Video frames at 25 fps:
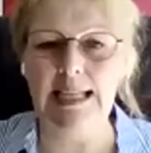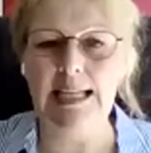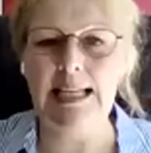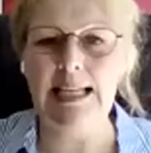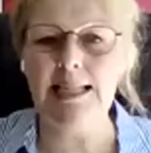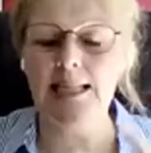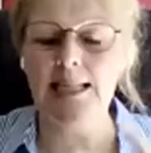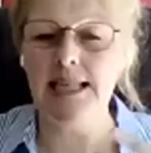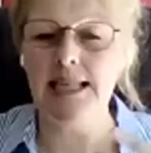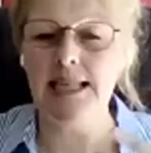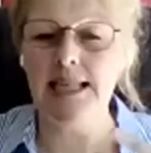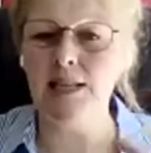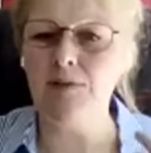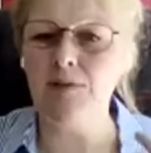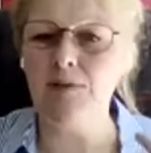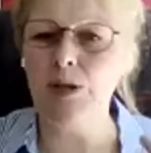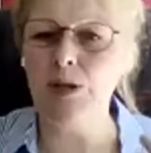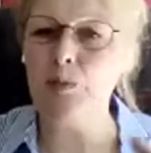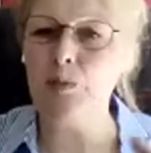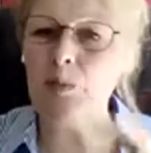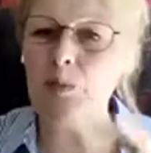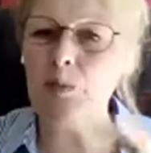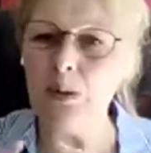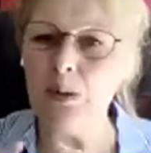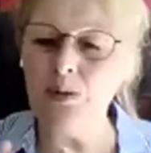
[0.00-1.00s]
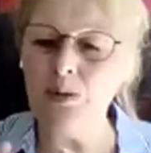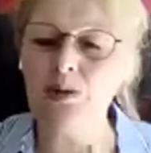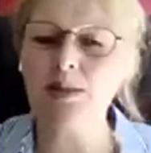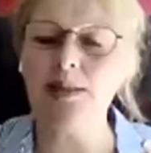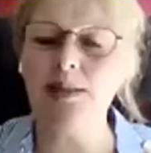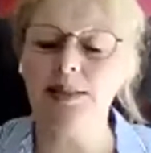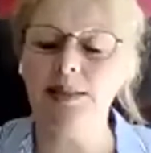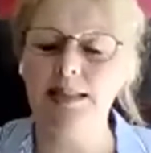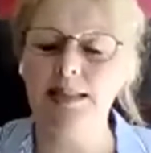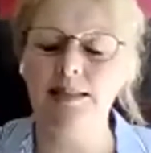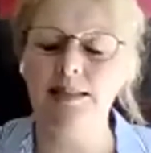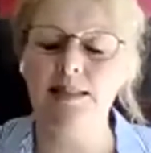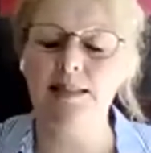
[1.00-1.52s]
Is it giving you both
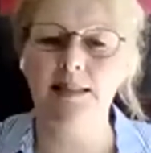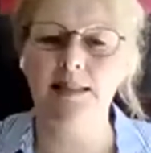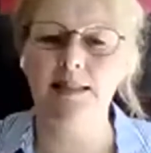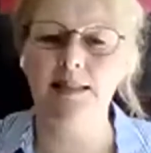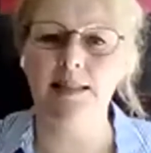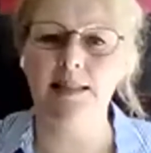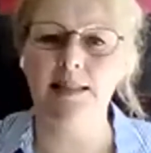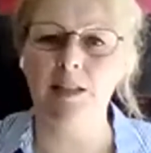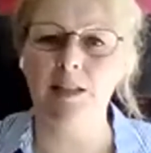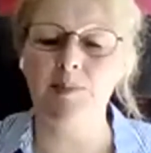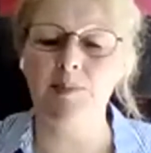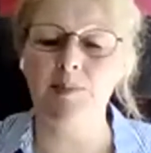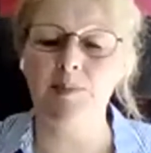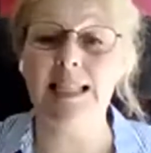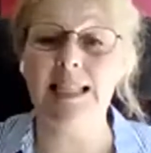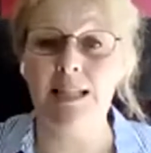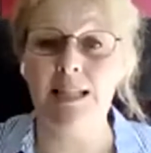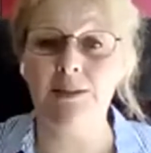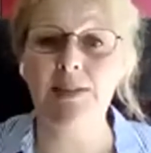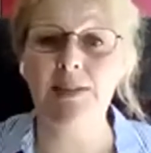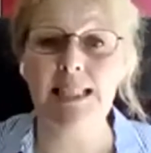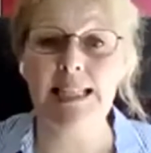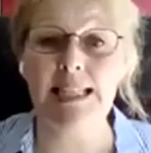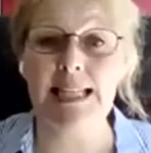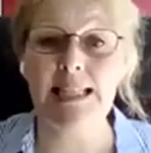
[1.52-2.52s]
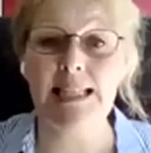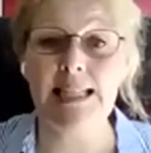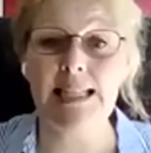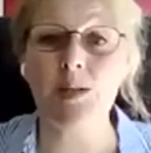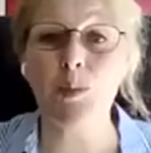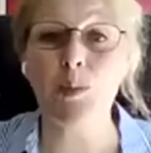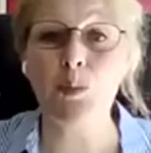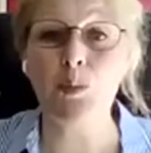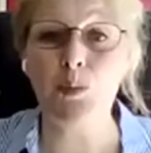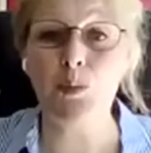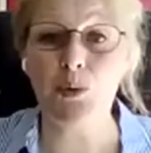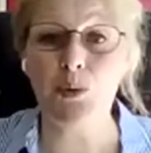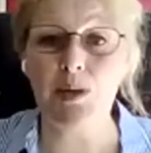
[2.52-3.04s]
sides to the argument? And if it is,
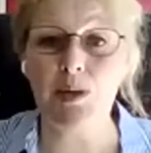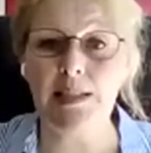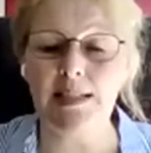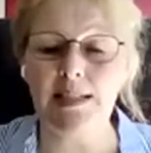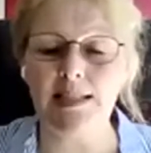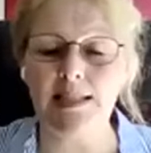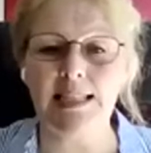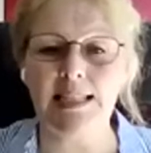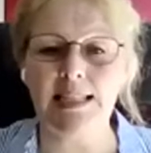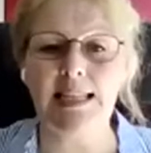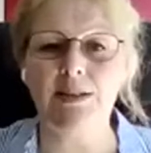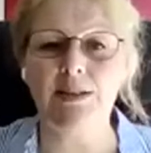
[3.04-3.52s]
brilliant.